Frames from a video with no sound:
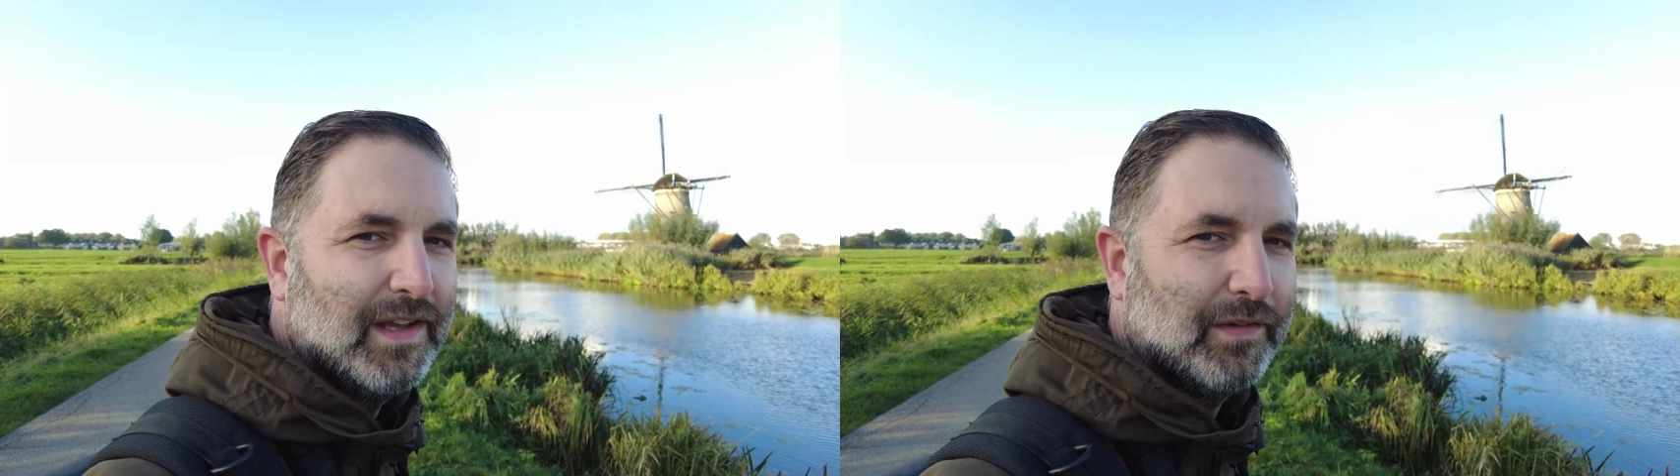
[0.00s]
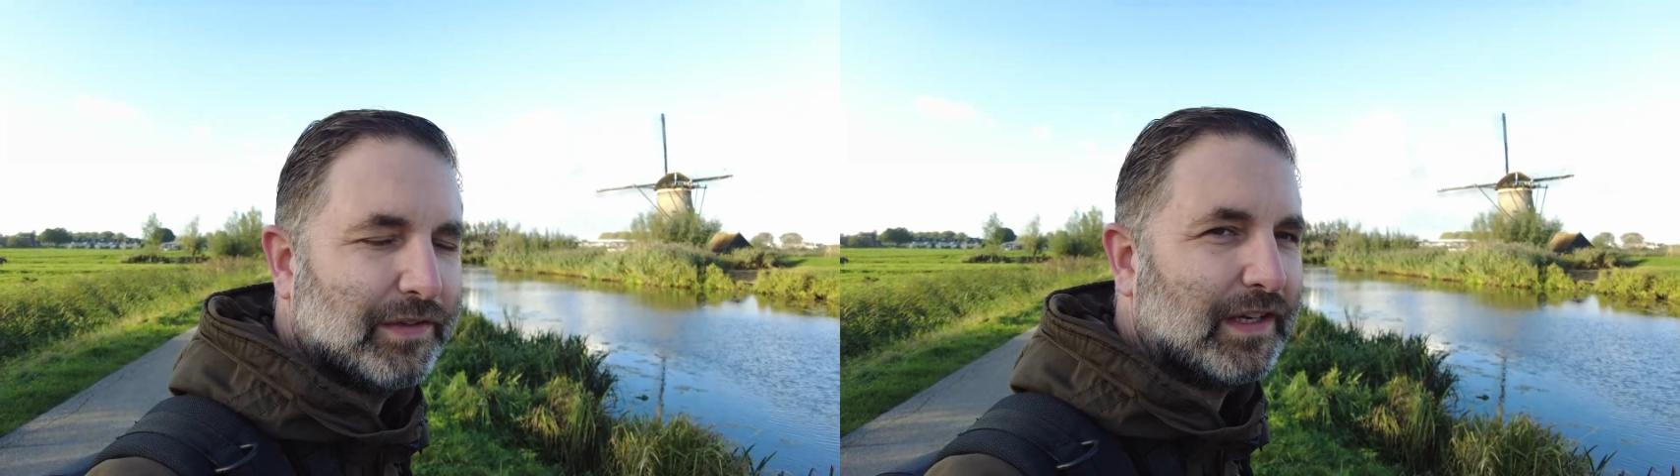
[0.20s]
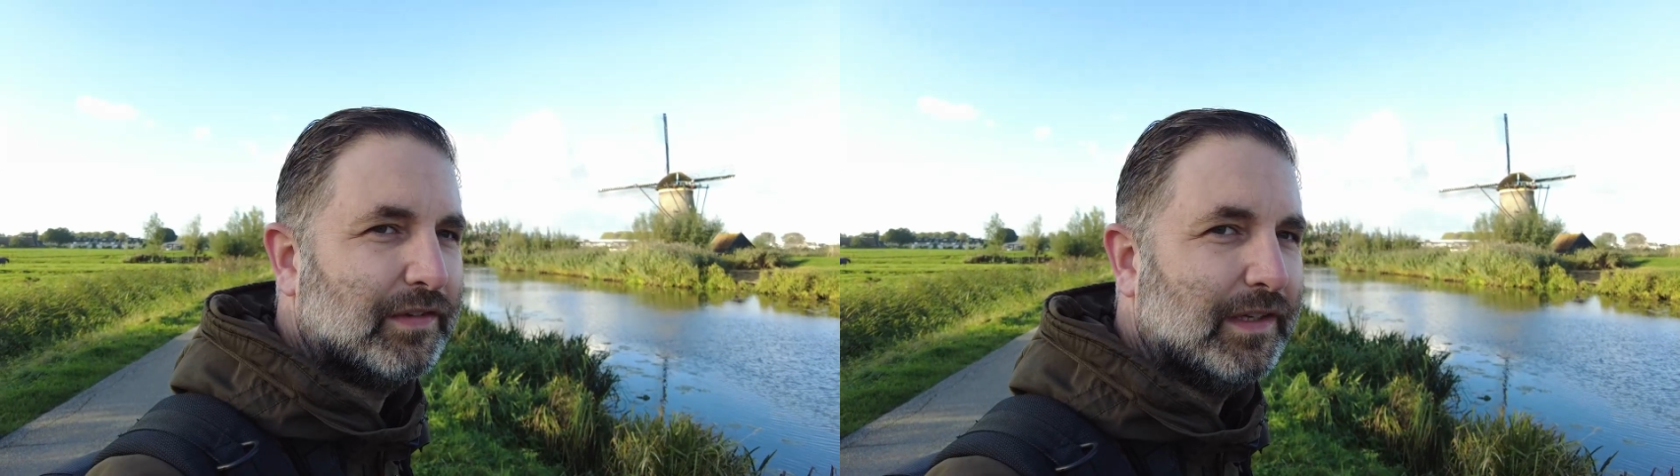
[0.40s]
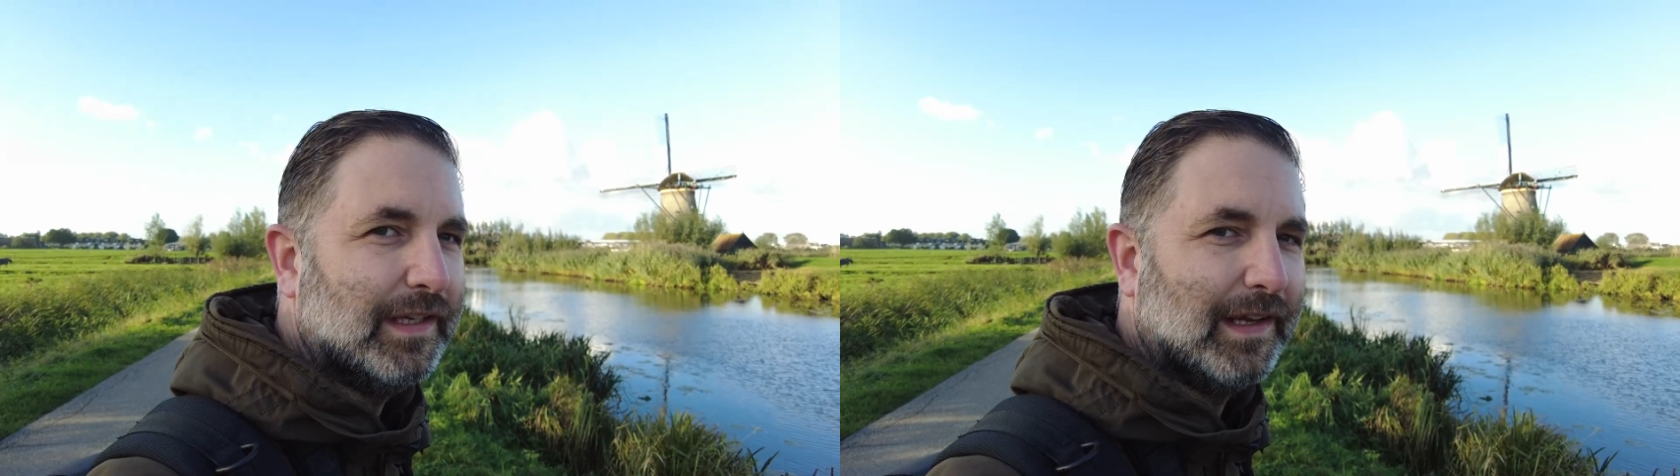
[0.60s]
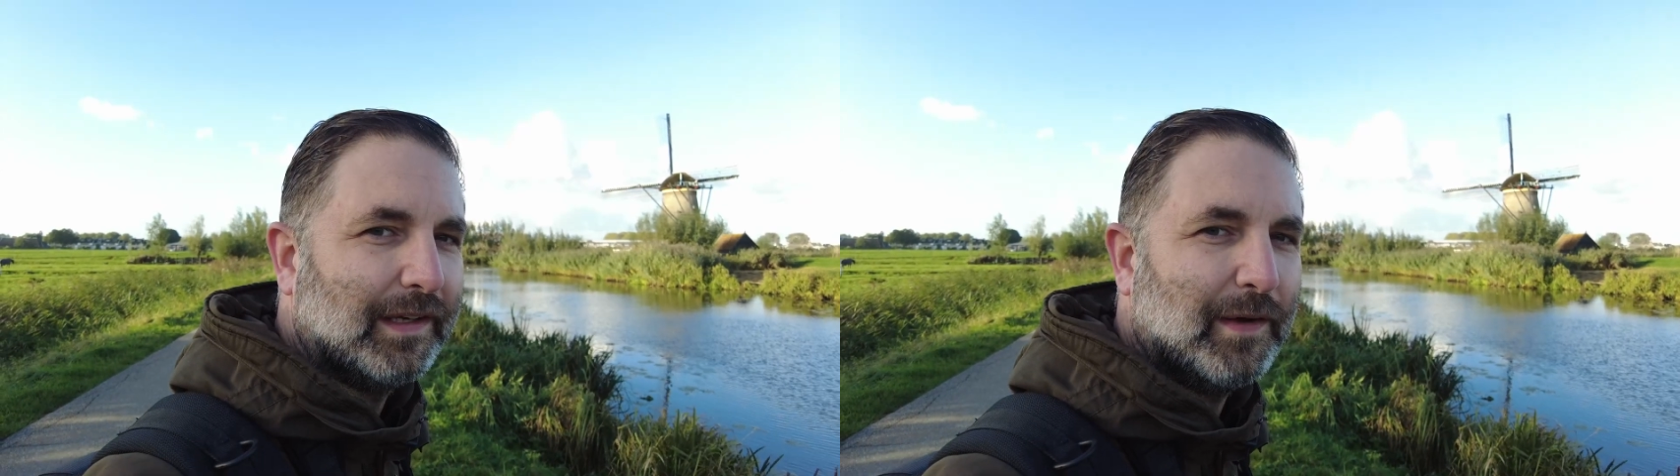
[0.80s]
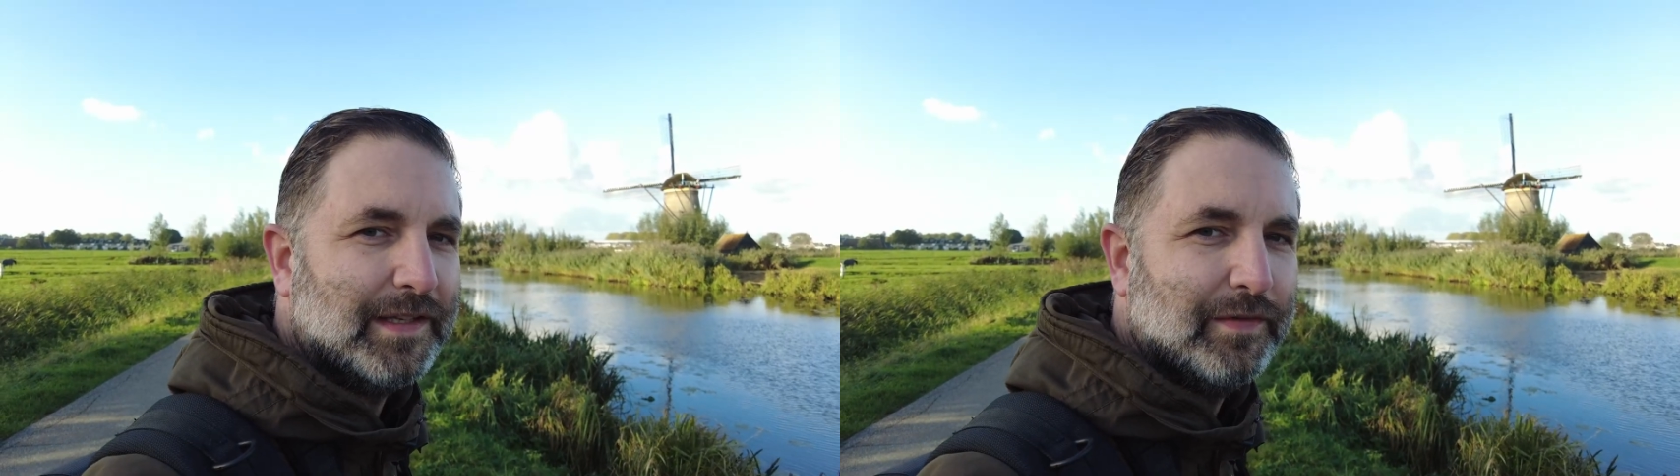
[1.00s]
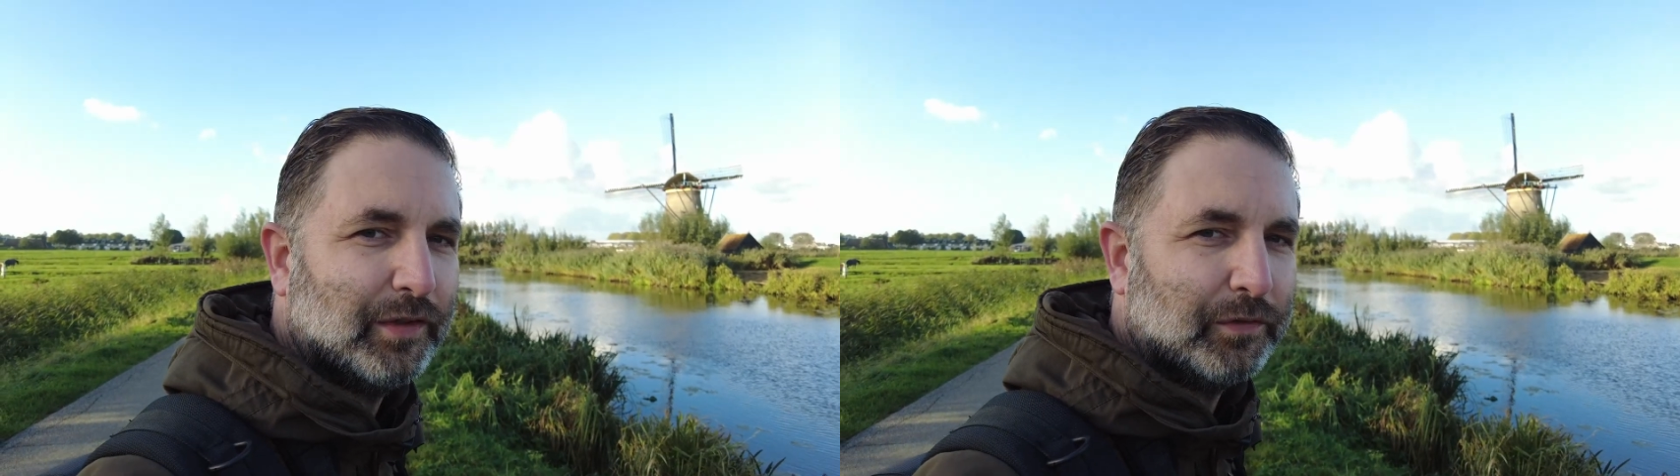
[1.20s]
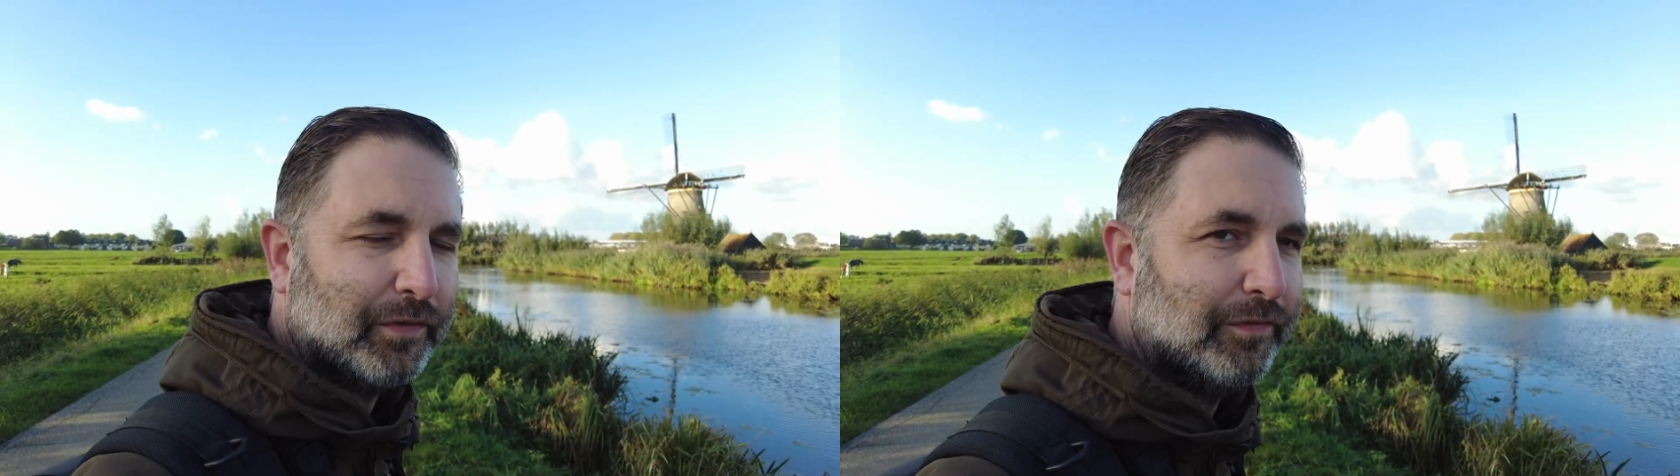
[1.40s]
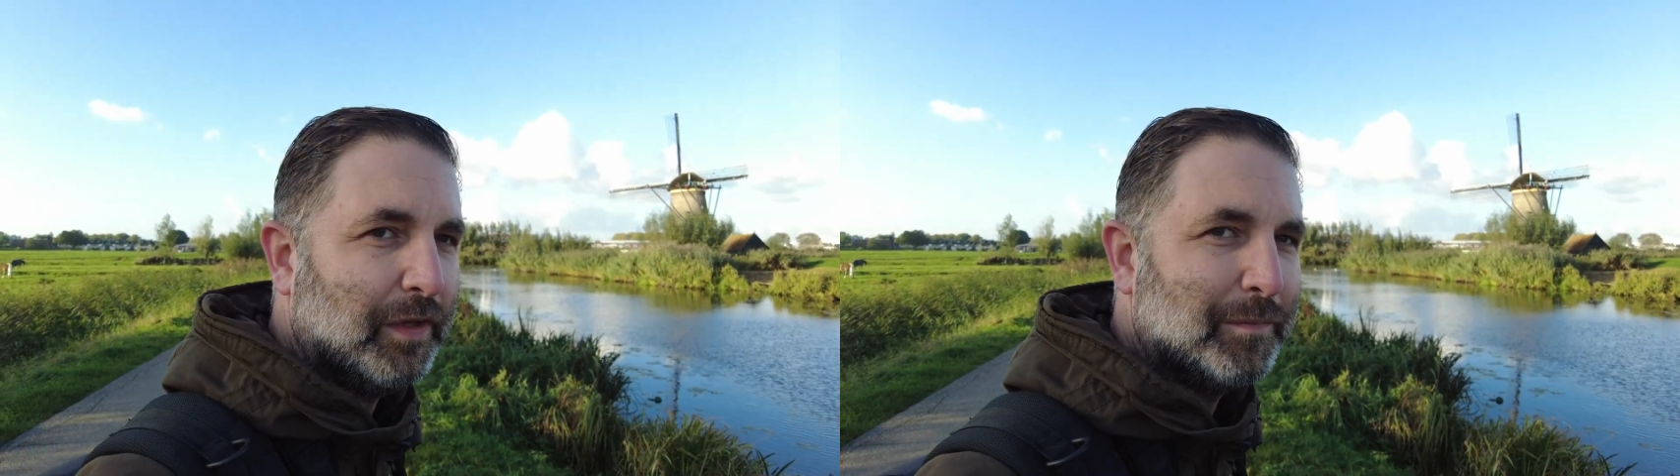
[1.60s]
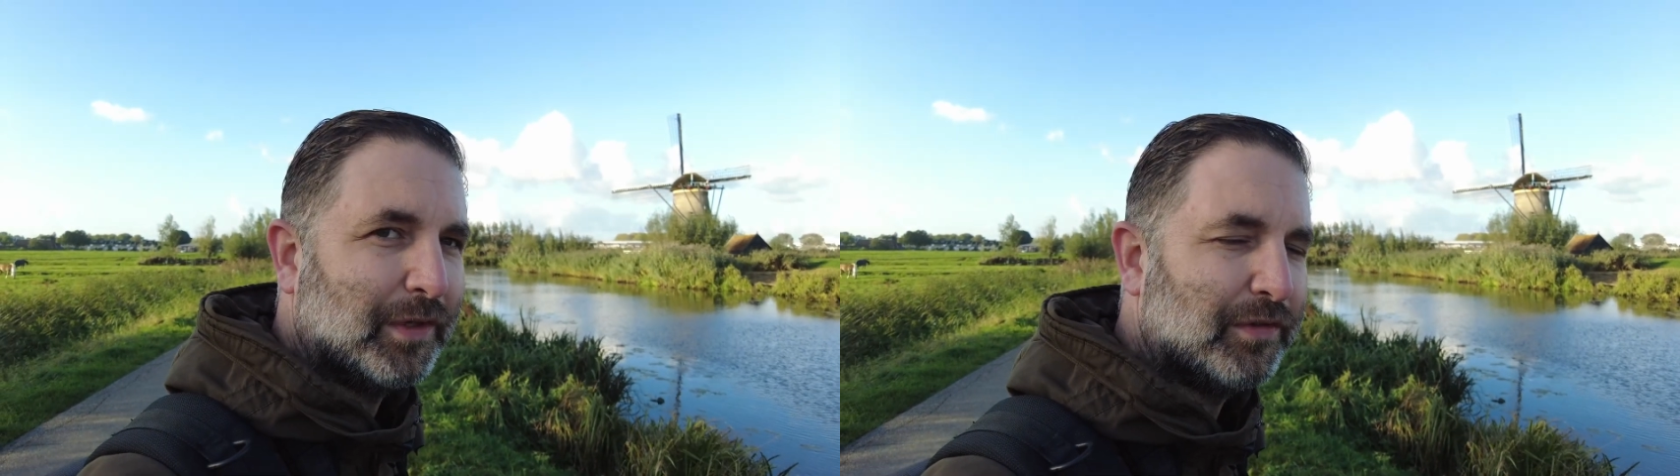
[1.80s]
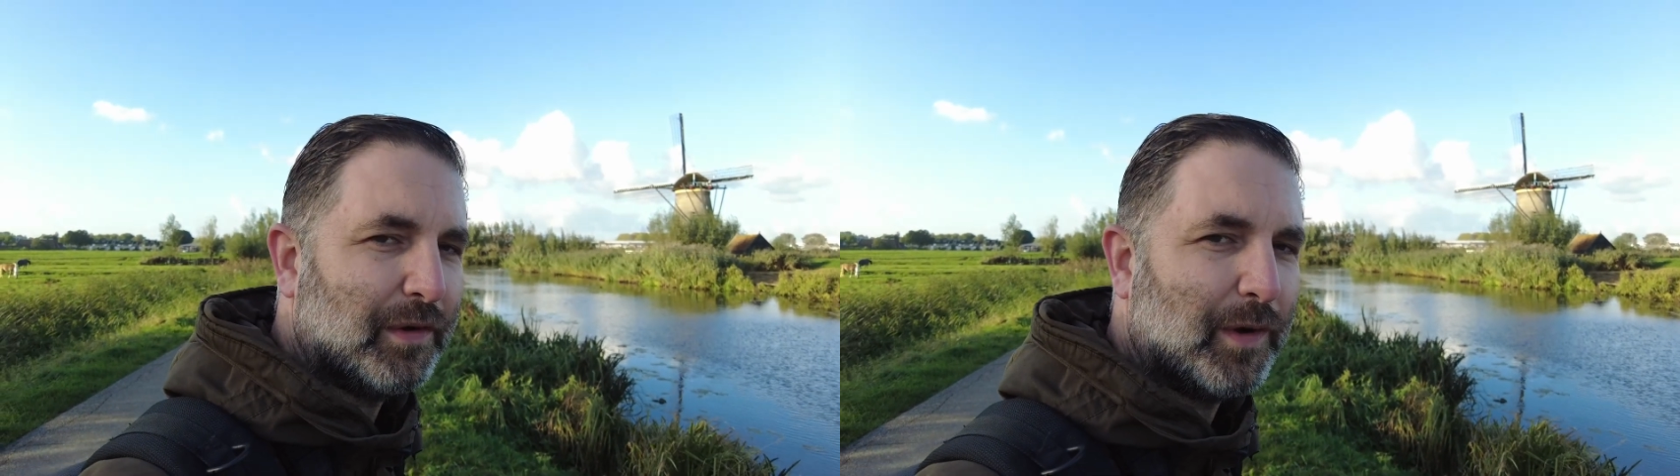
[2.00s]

was actually quite difficult to film because there